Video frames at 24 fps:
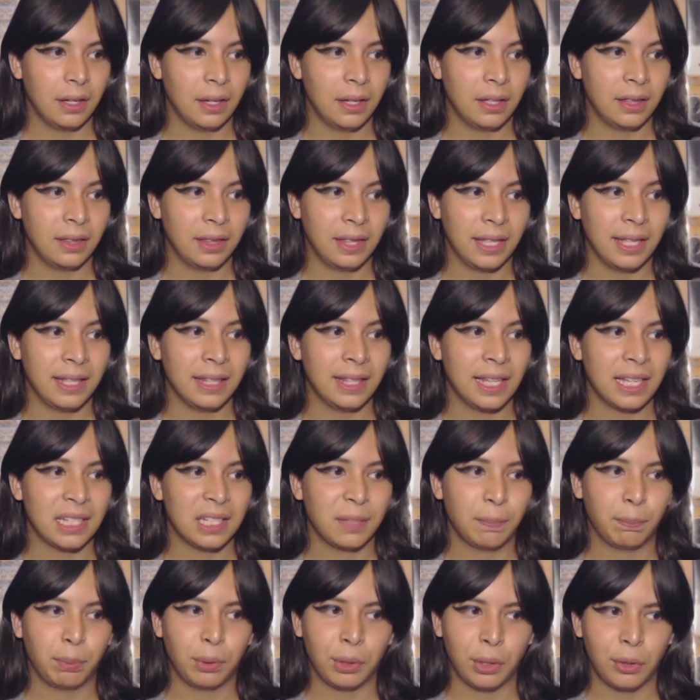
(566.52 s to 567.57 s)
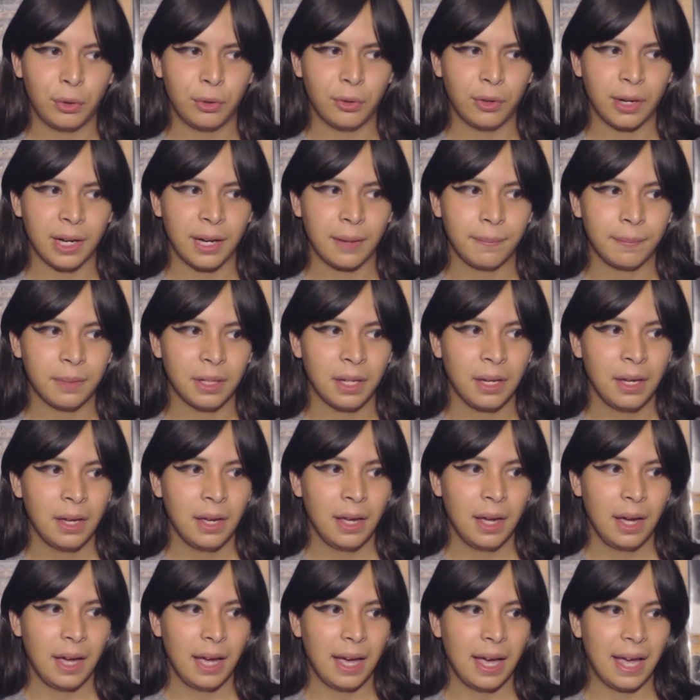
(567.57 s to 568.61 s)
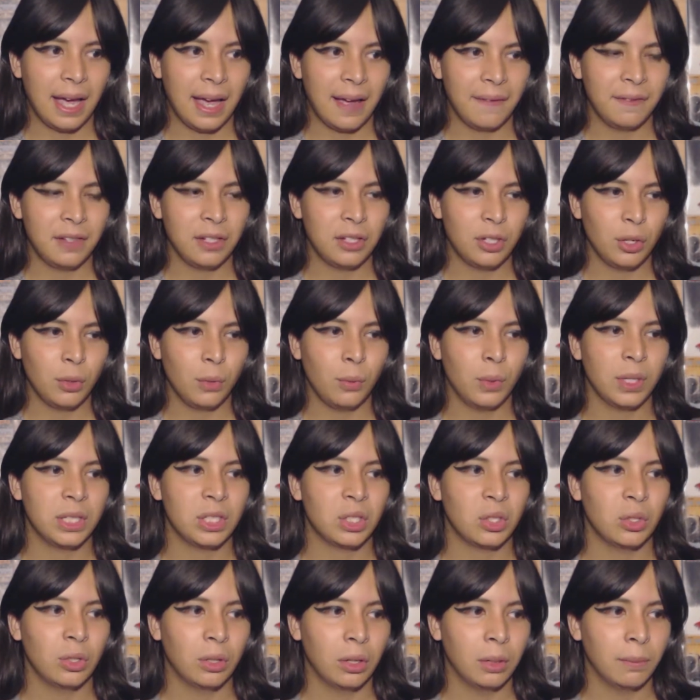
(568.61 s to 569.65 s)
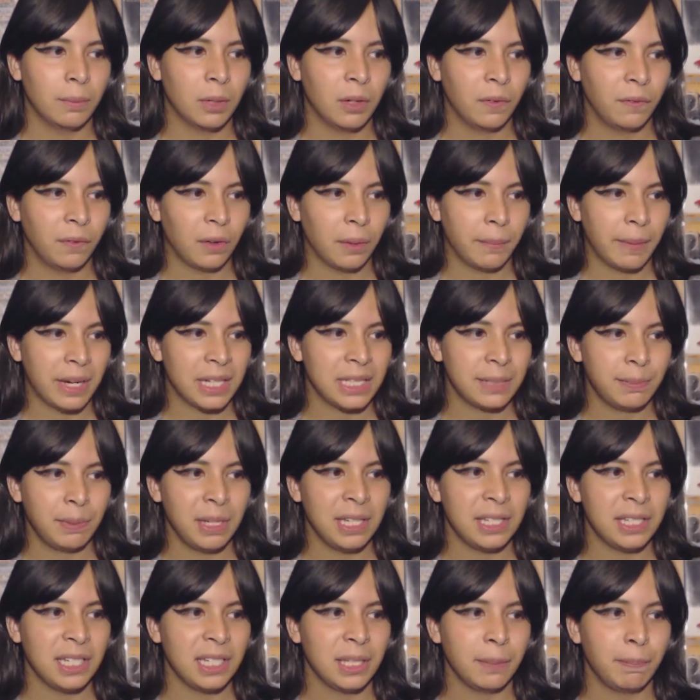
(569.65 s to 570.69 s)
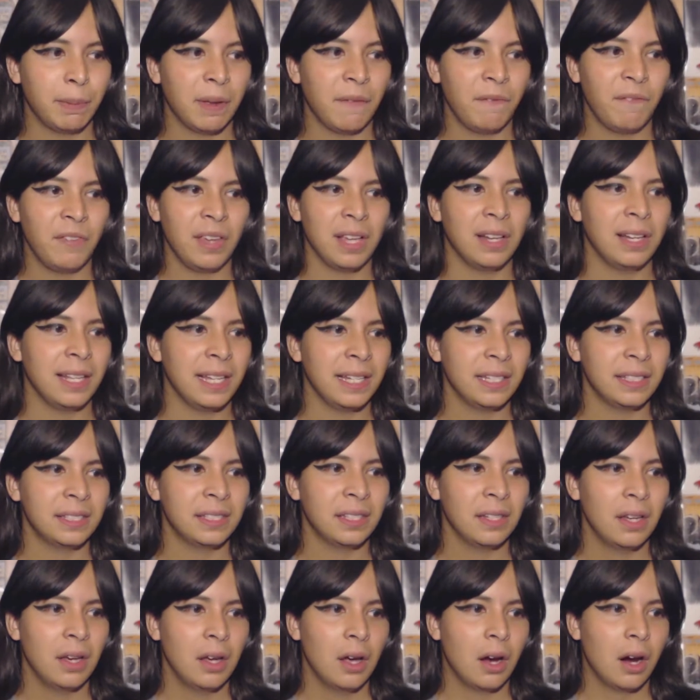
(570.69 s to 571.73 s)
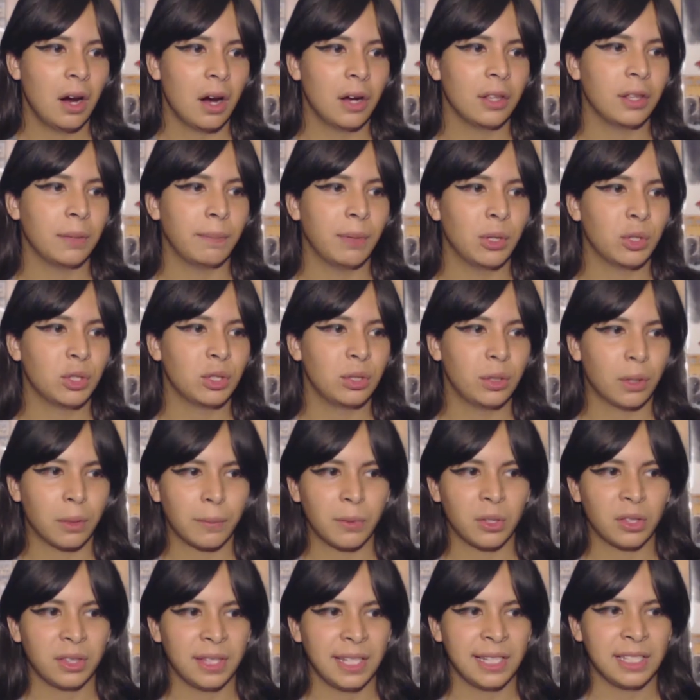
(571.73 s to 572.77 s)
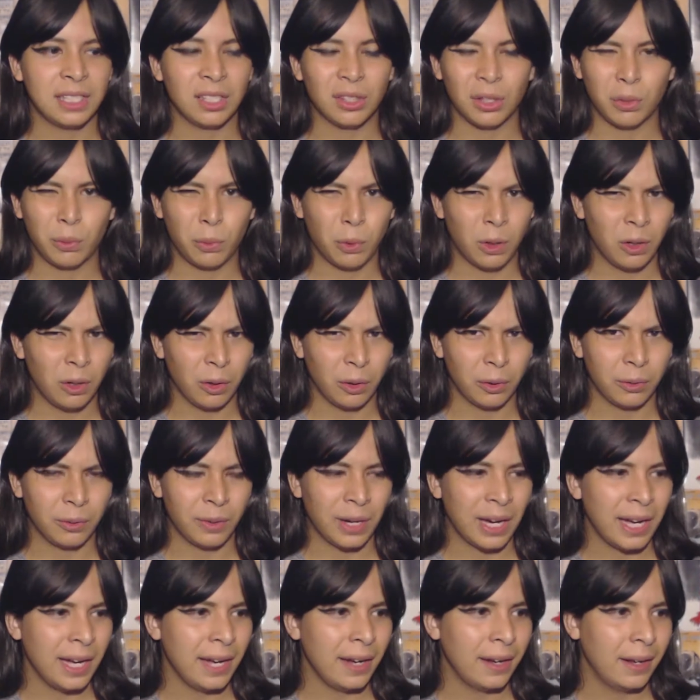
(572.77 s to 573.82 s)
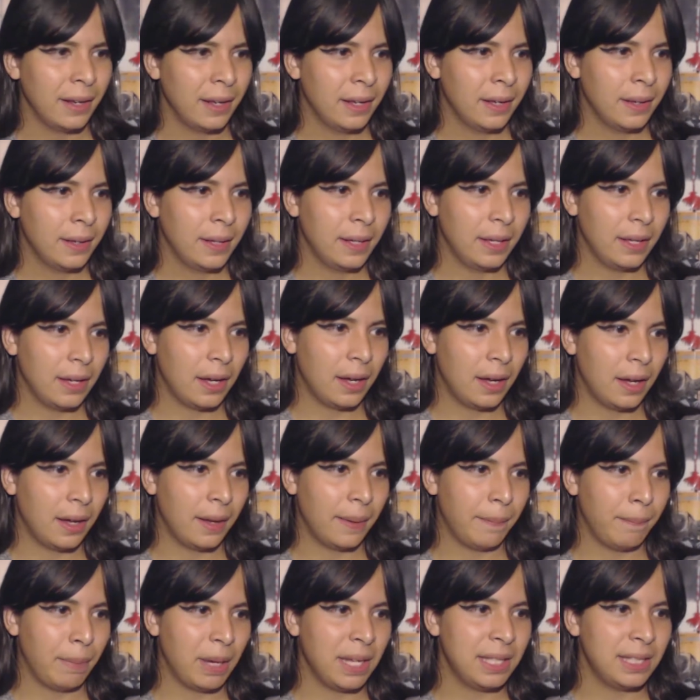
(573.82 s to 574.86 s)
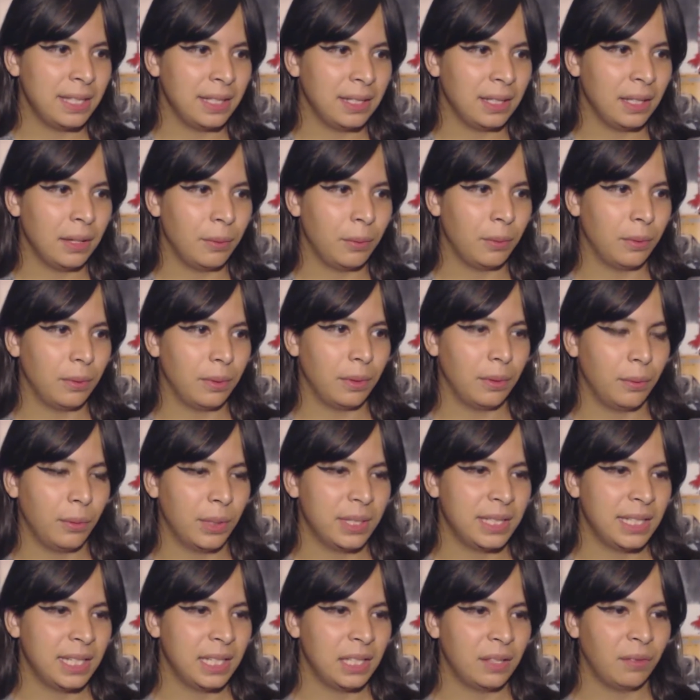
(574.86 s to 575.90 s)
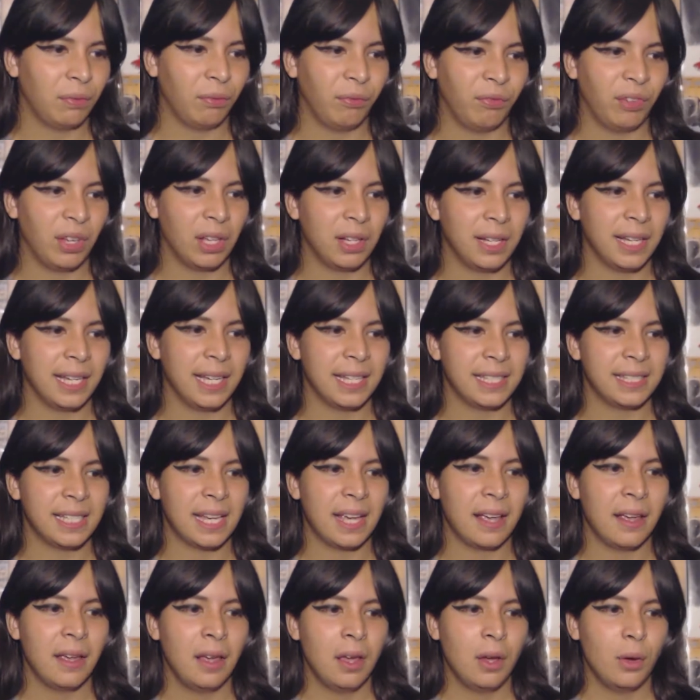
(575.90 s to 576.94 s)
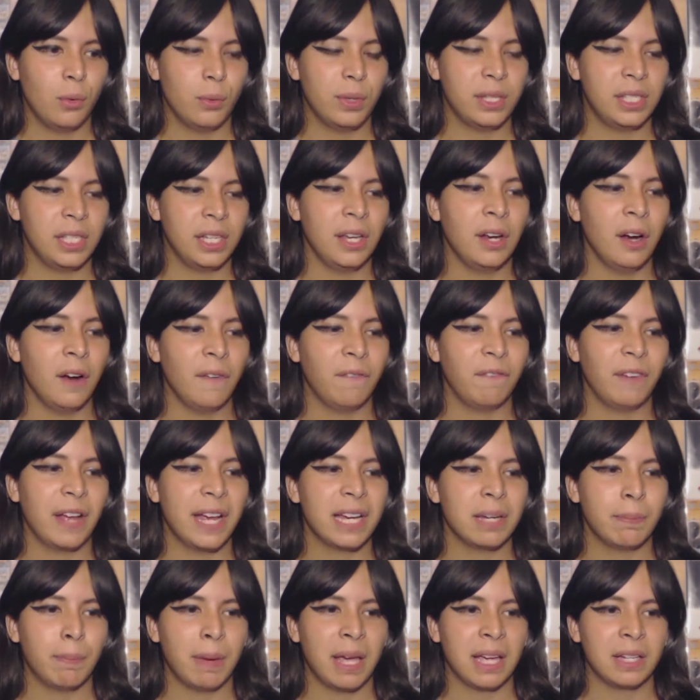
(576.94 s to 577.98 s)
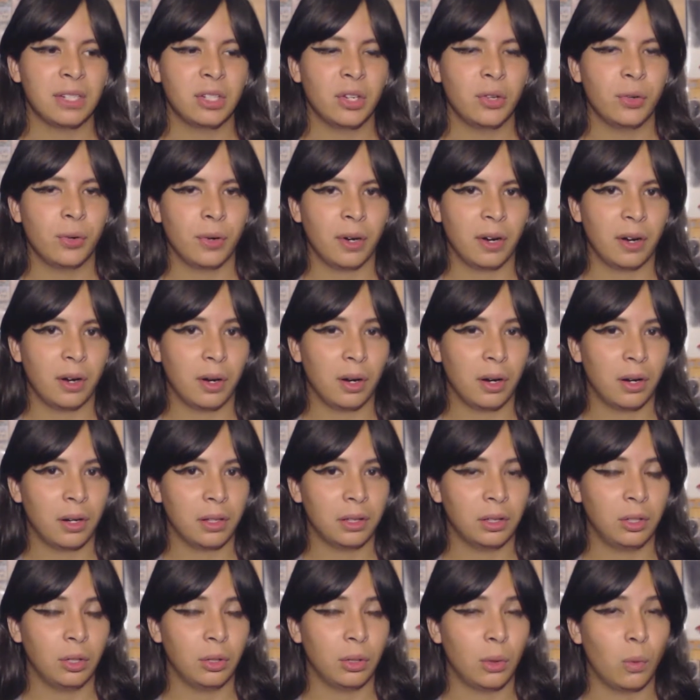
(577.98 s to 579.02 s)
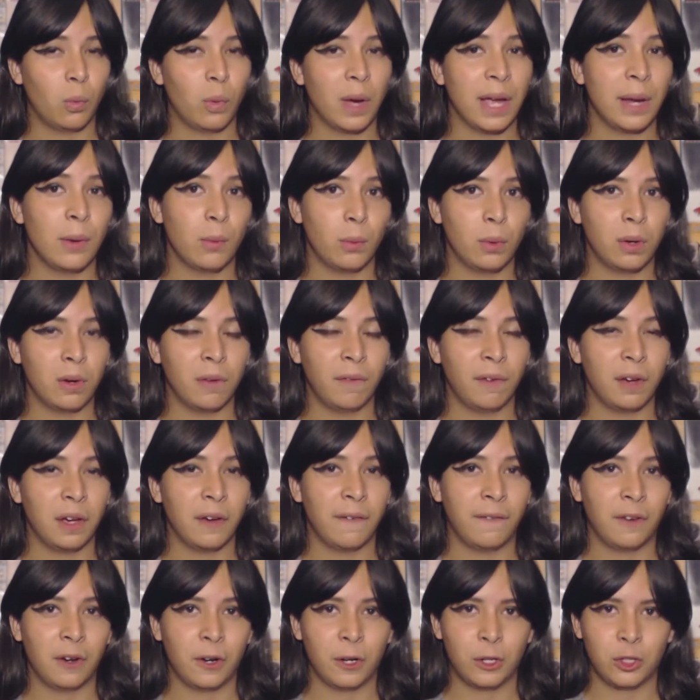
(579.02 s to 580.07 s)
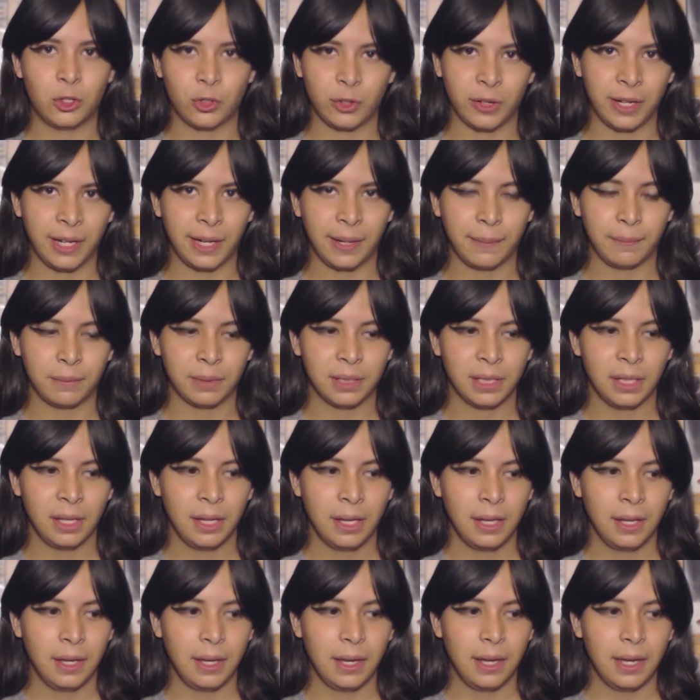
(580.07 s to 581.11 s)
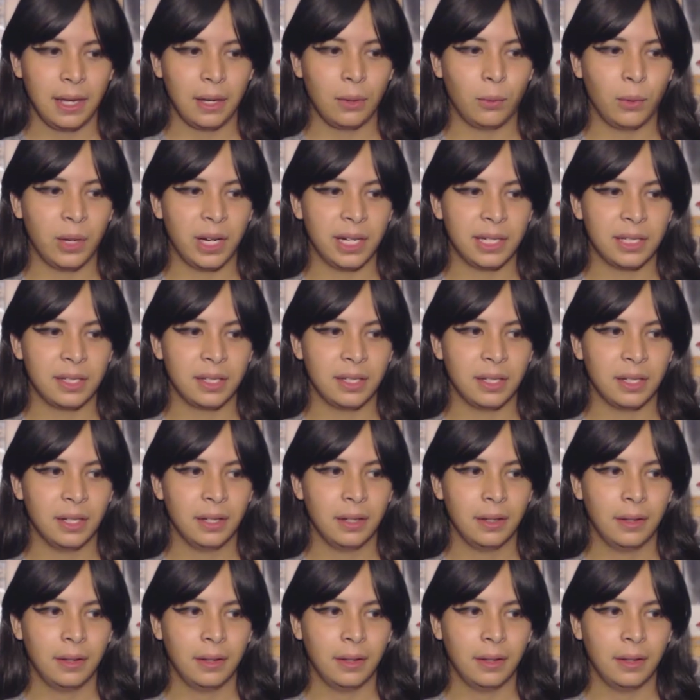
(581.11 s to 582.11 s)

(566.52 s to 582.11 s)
a thing that's programmed. I have to do what's normal for my species, but feelings are the most normal things in the world, right? Basically, what she's feeling is that we see her flash back to the white wolf of her dreams, in which,